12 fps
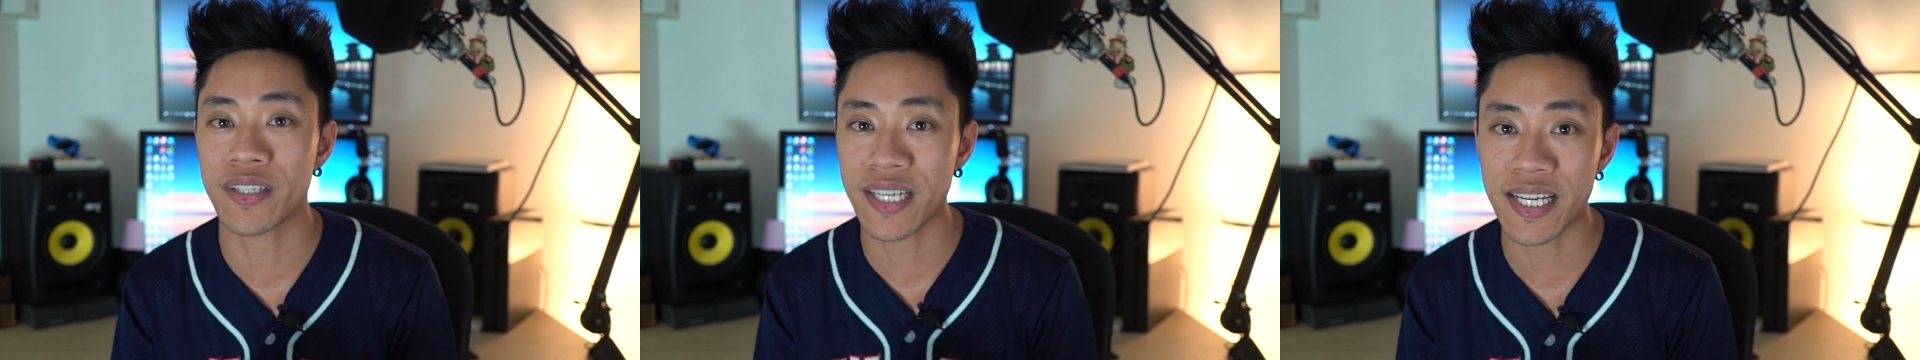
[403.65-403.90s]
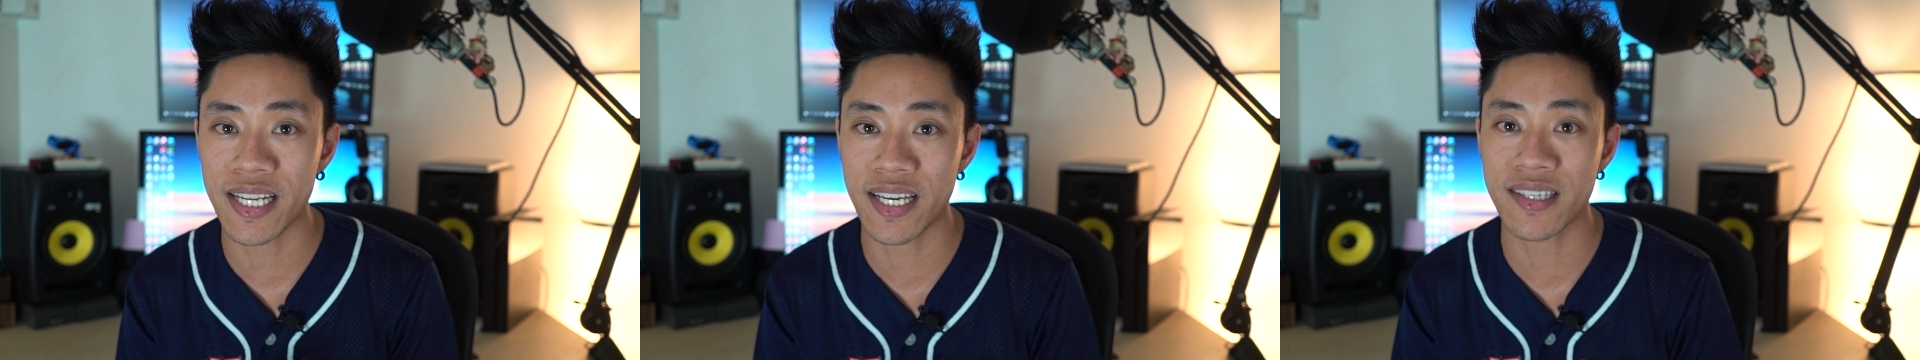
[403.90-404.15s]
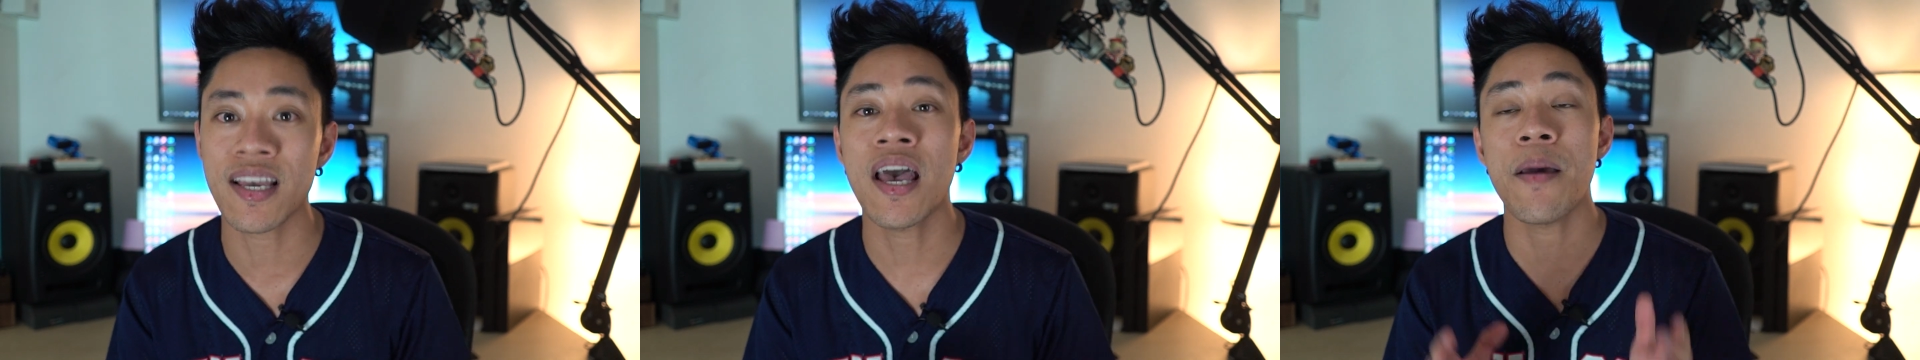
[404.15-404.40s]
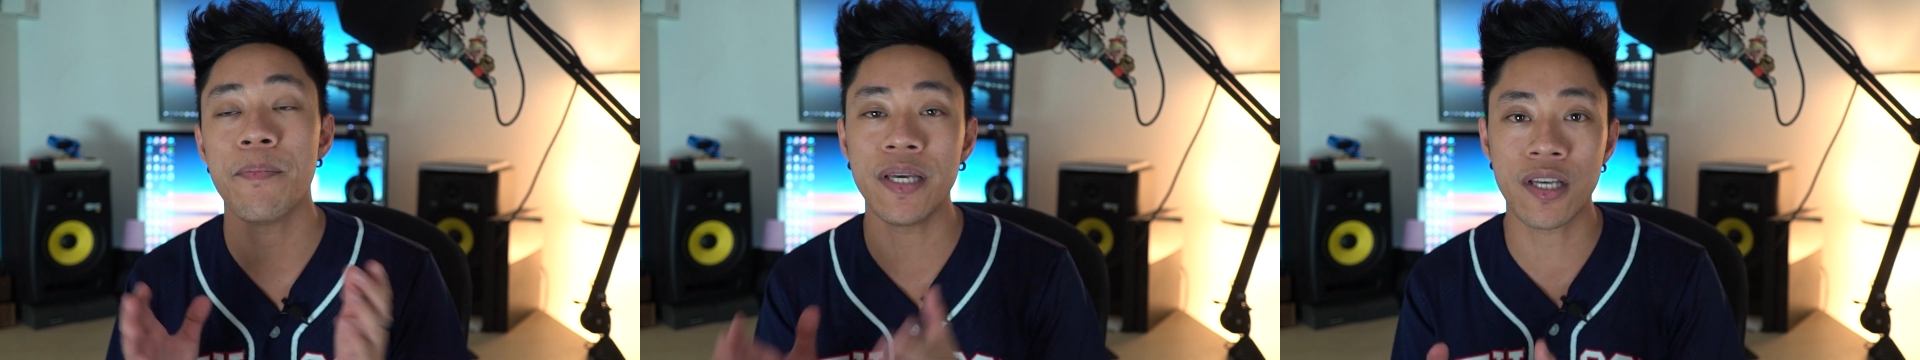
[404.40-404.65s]
tedious
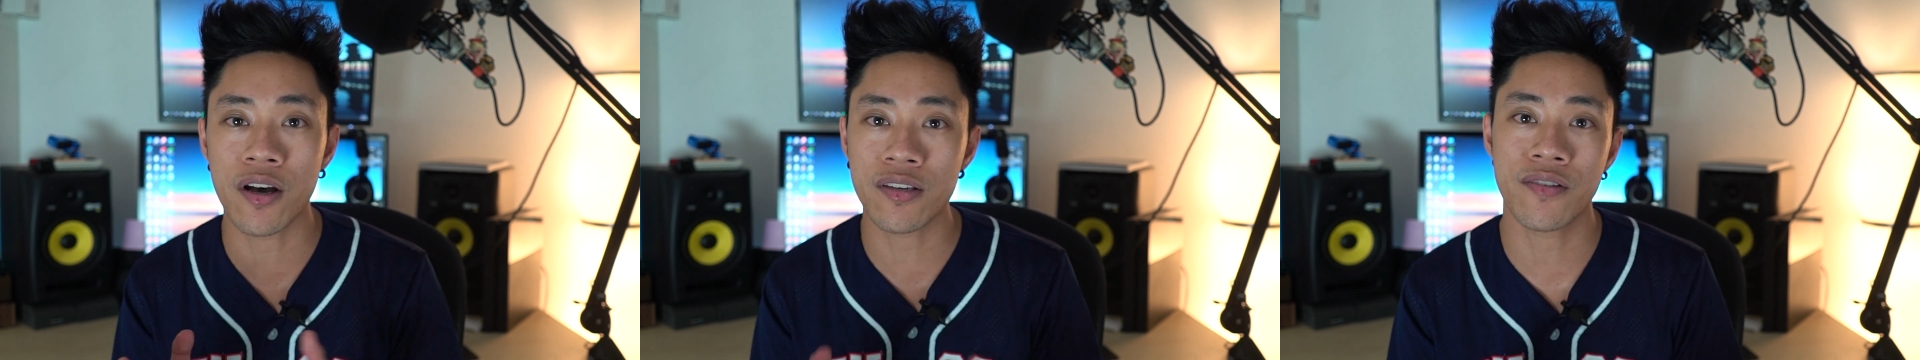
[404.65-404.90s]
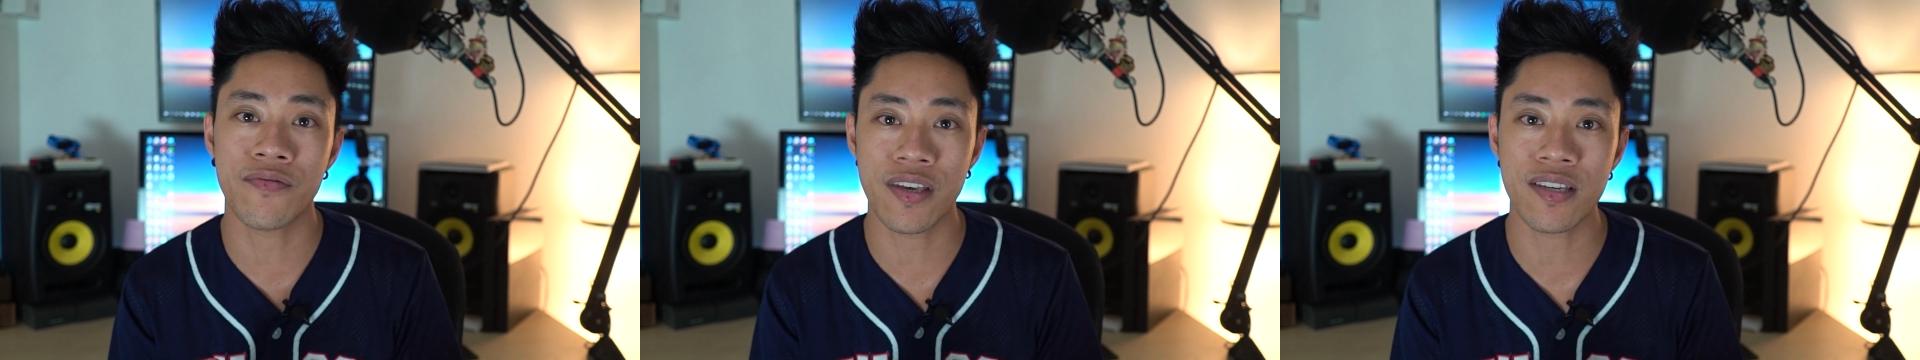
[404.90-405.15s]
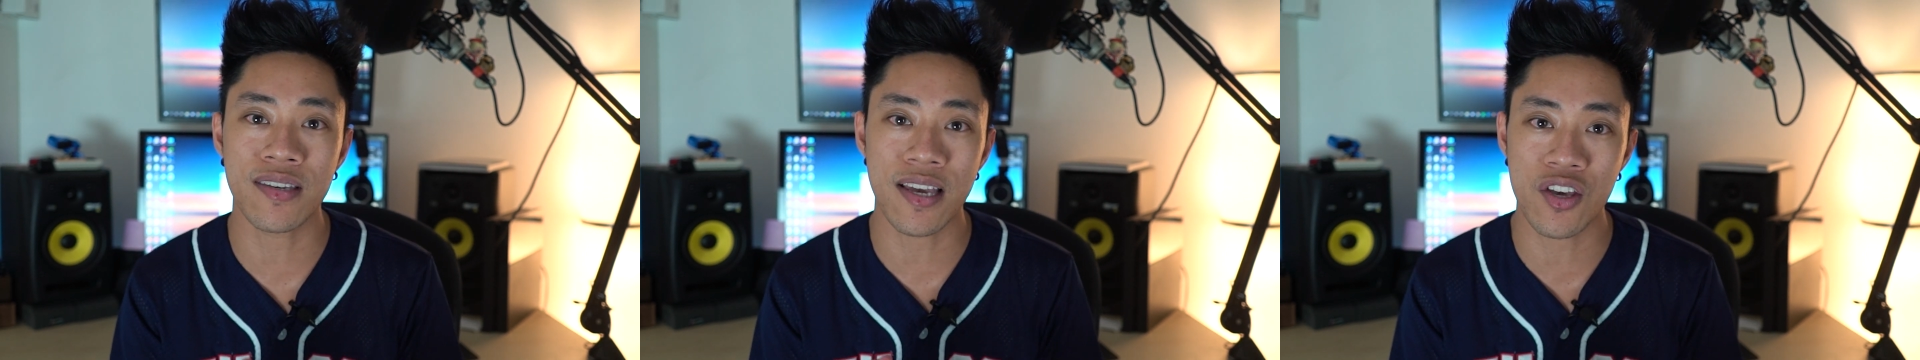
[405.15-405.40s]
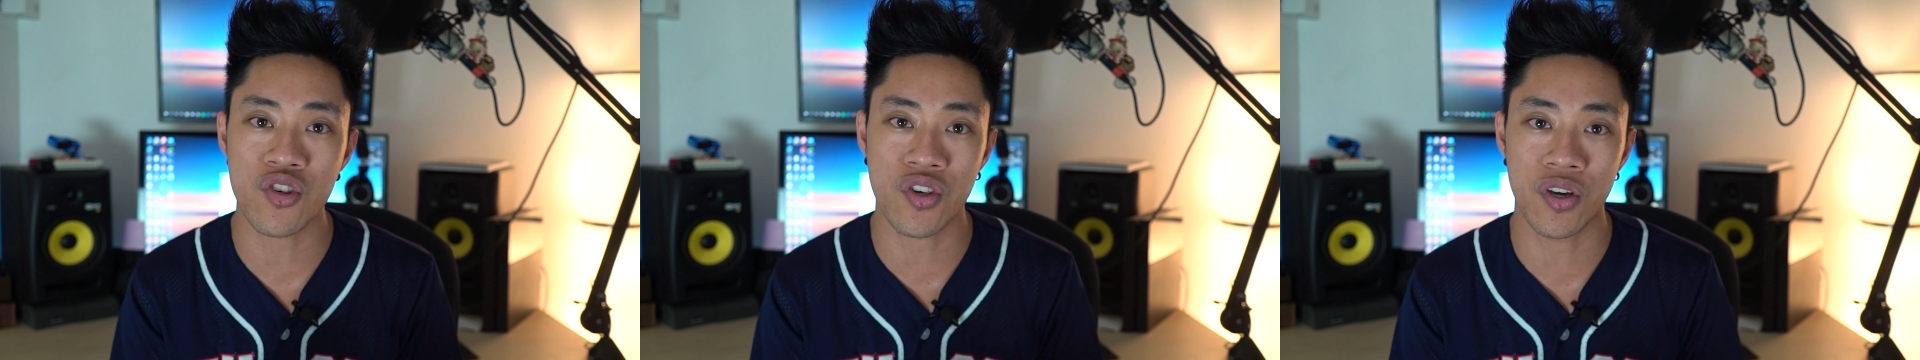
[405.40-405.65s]
because of this
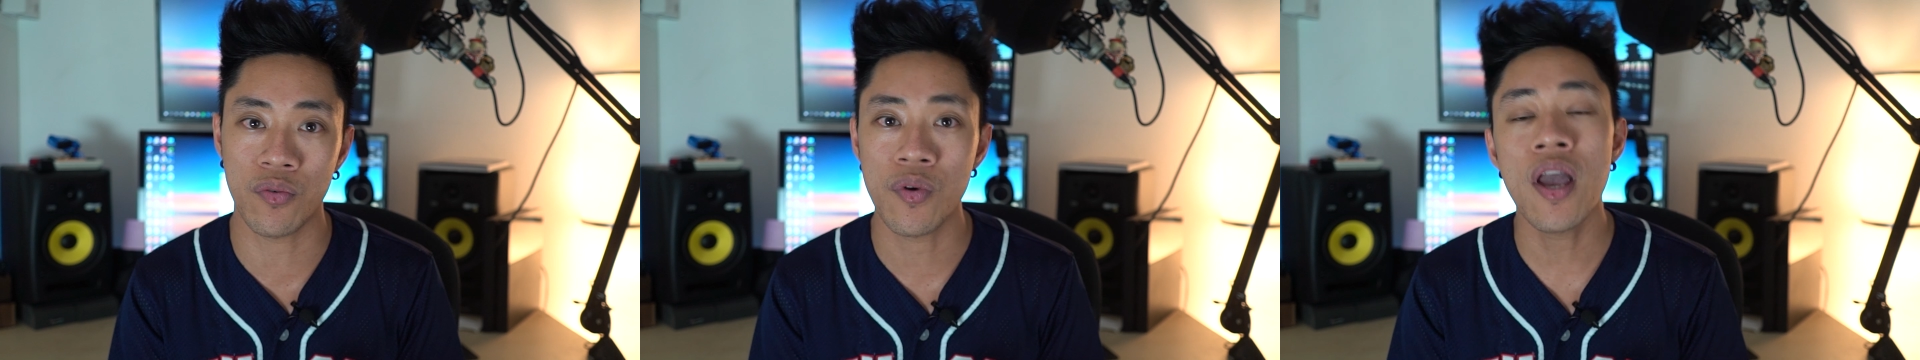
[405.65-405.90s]
issue.